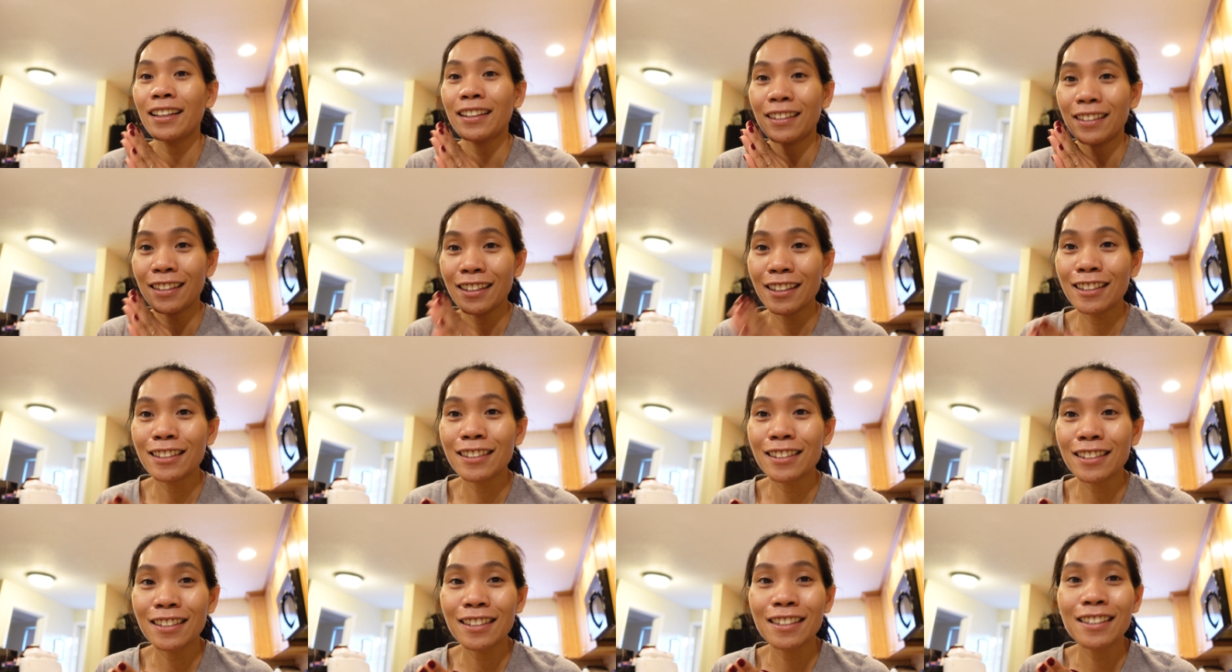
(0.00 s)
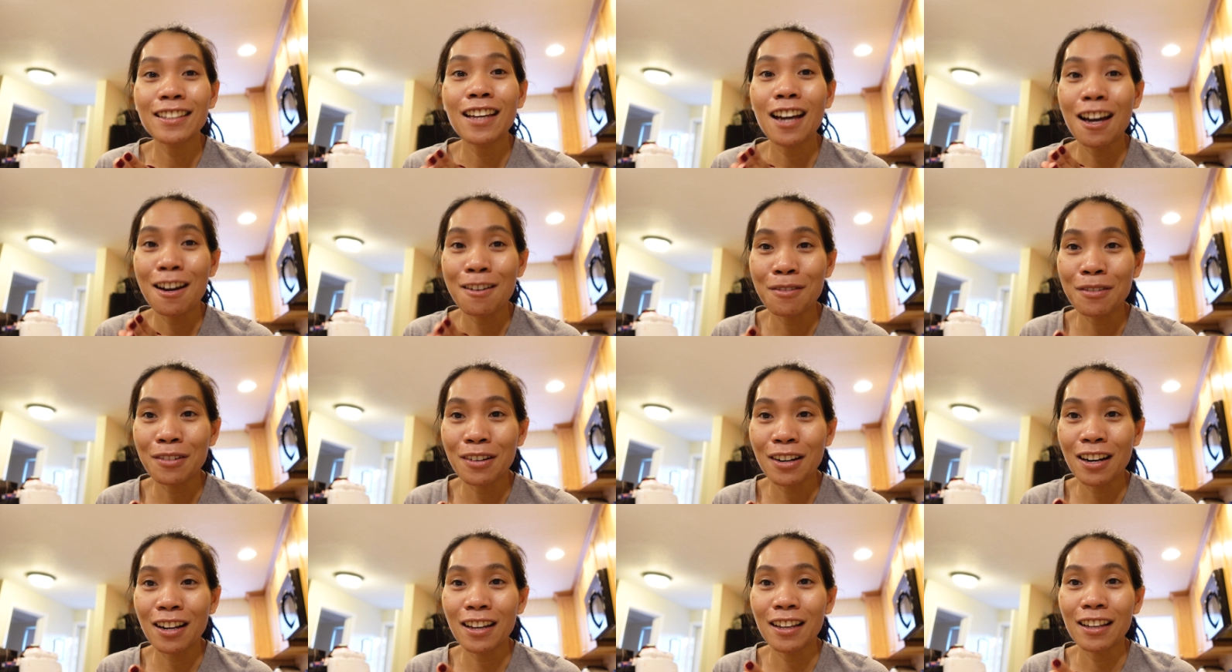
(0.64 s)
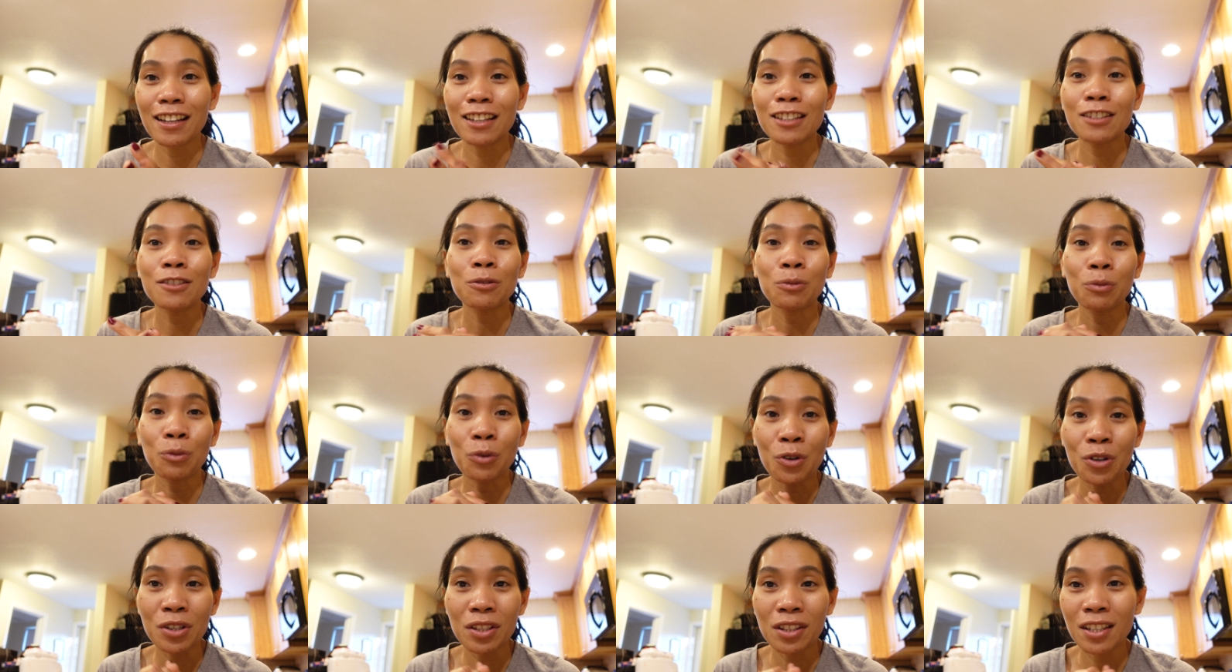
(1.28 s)
this camera is
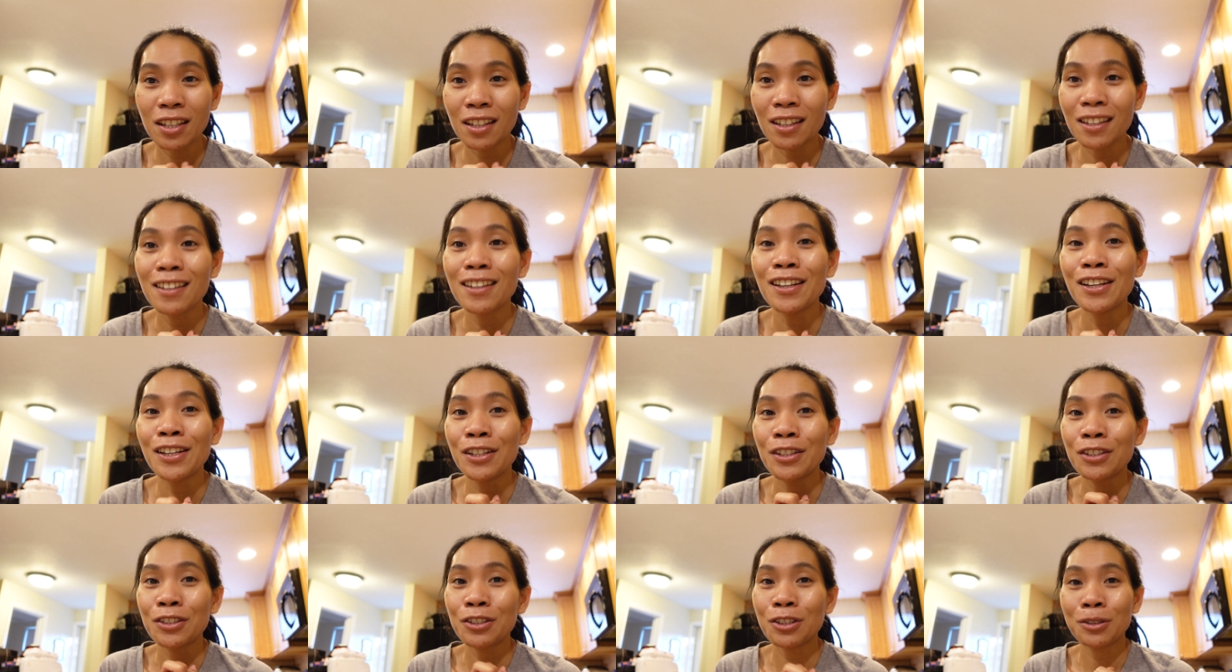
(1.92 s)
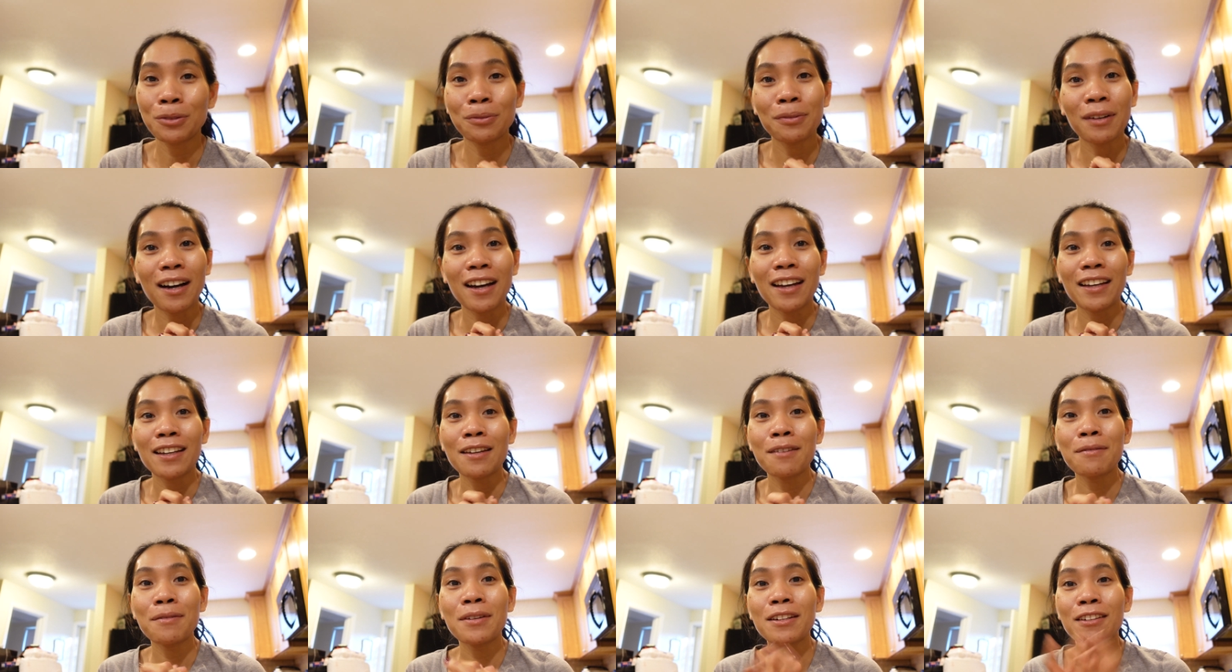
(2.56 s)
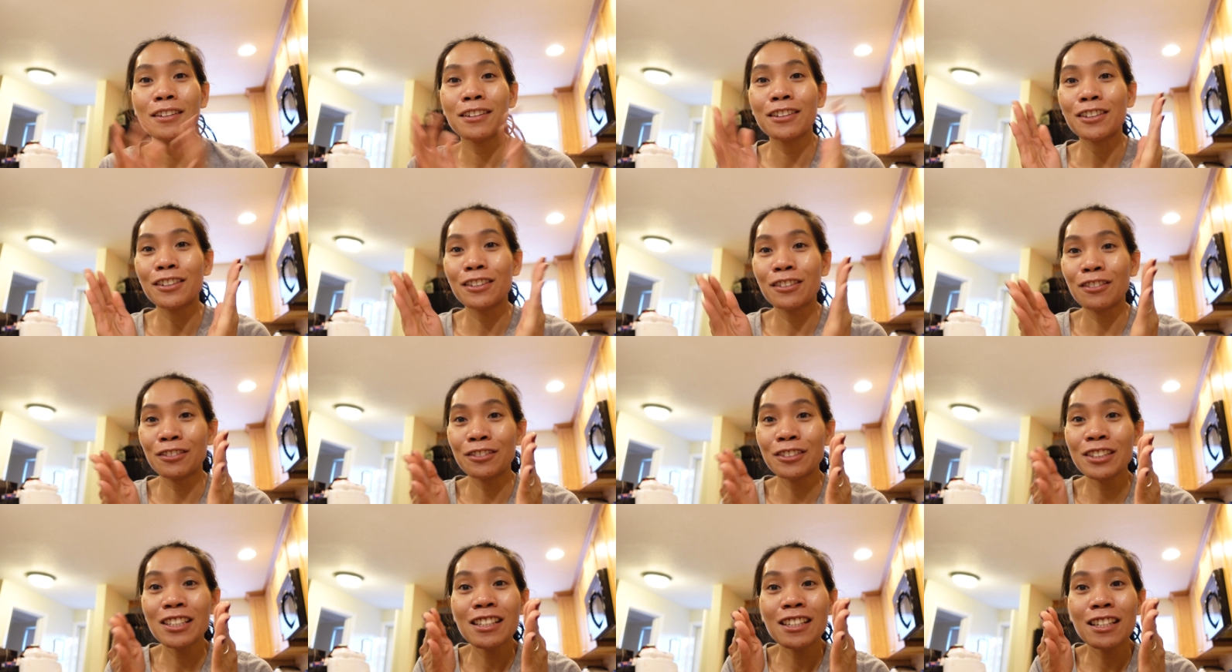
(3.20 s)
worth to buy. Even they're
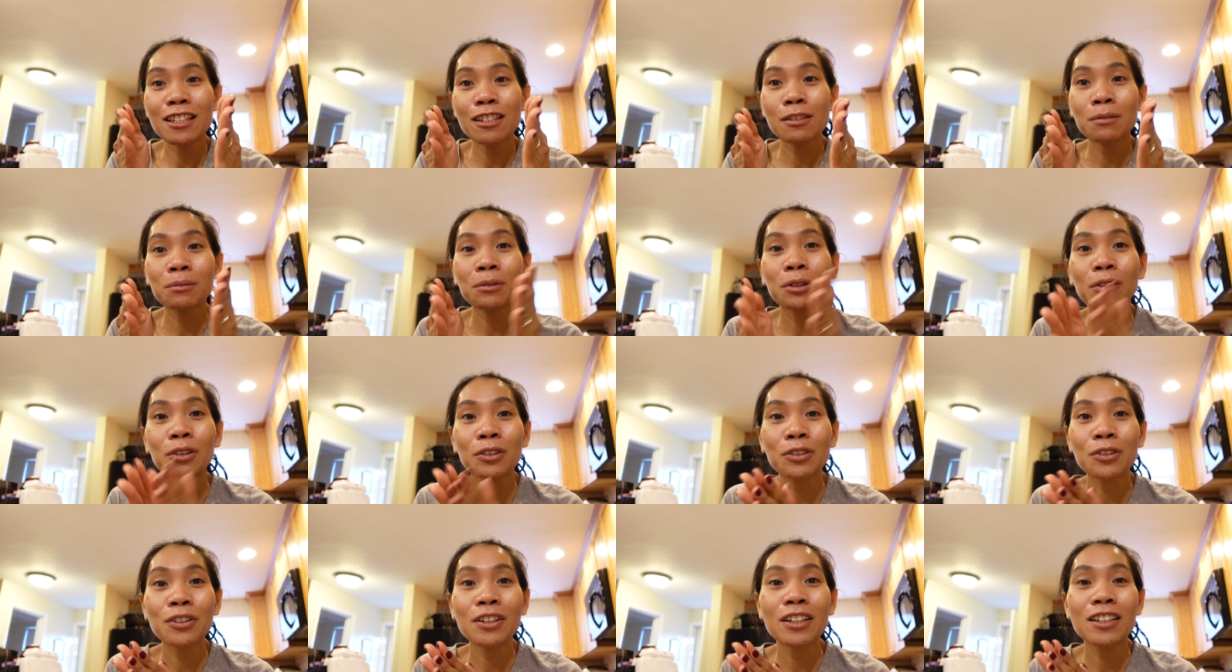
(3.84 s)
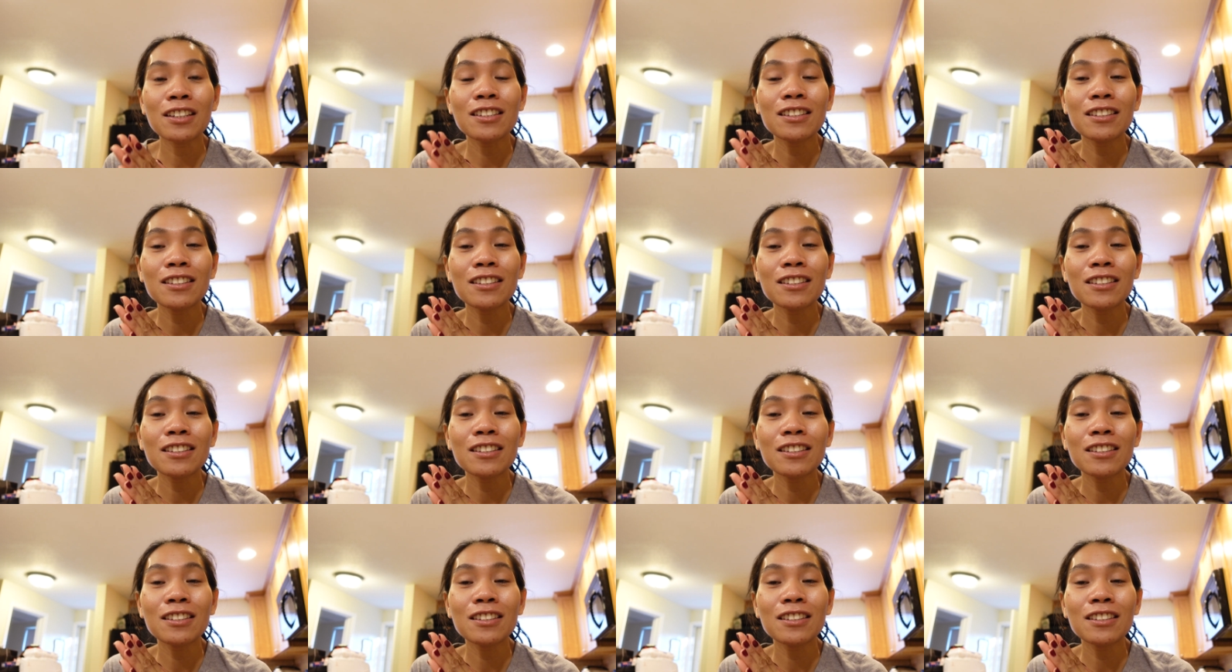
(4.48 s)
really small, you can